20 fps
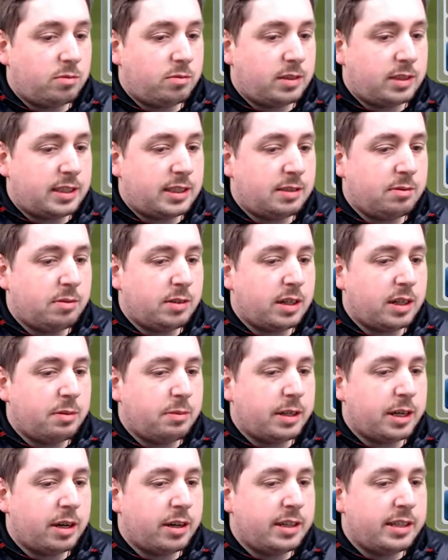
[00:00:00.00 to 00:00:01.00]
I think we're going to
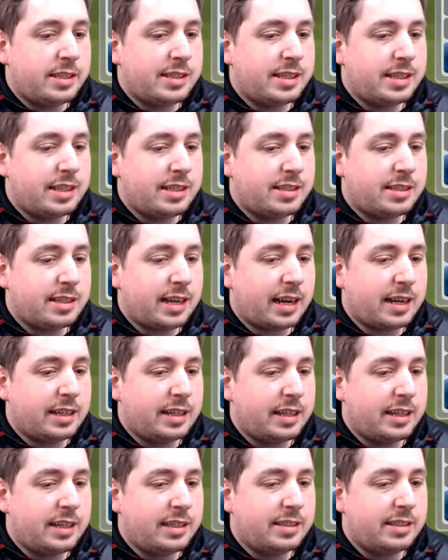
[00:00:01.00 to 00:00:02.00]
be going into this second
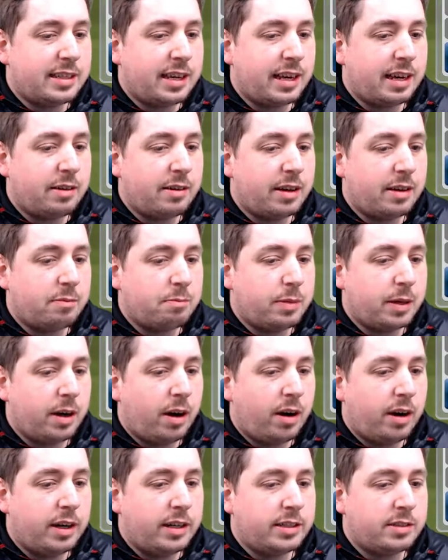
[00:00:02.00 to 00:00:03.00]
innings here
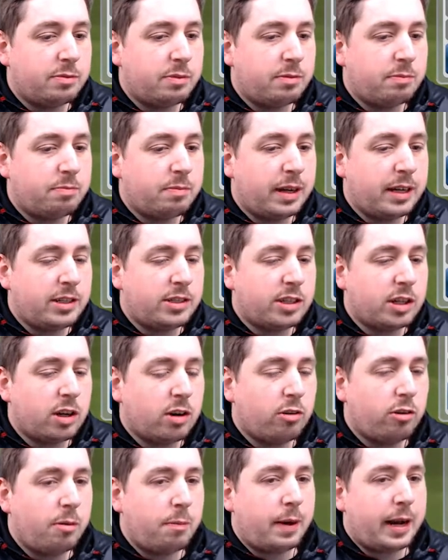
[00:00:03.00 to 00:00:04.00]
behind. We've managed to
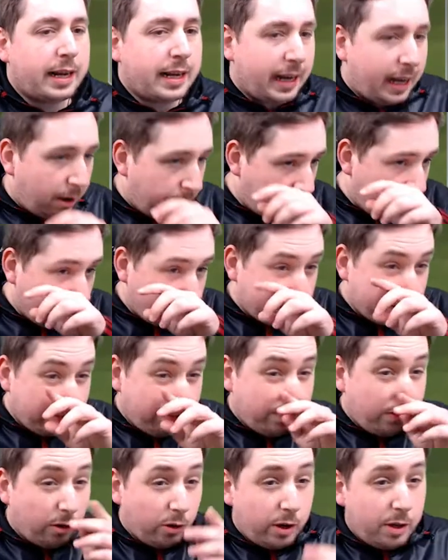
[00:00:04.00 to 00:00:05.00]
claw it back later on. We got to
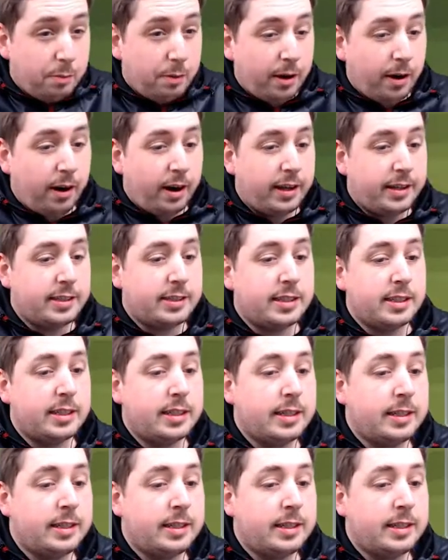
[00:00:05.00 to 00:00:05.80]
40 behind.